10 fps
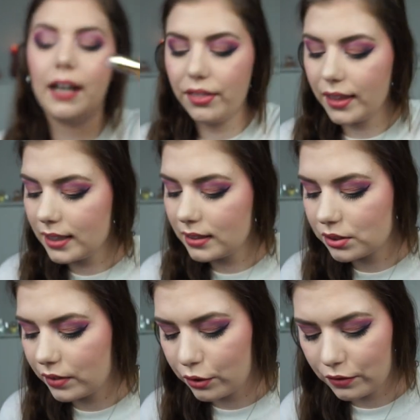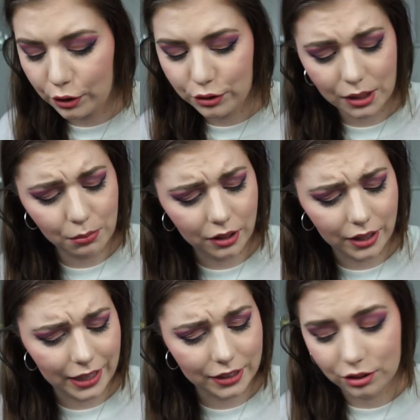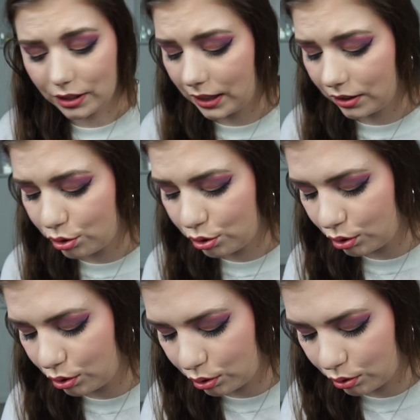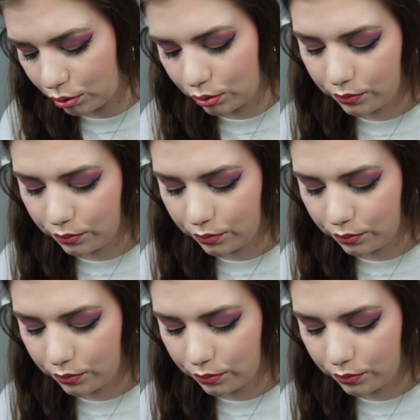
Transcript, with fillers: I think it's very, very similar actually to,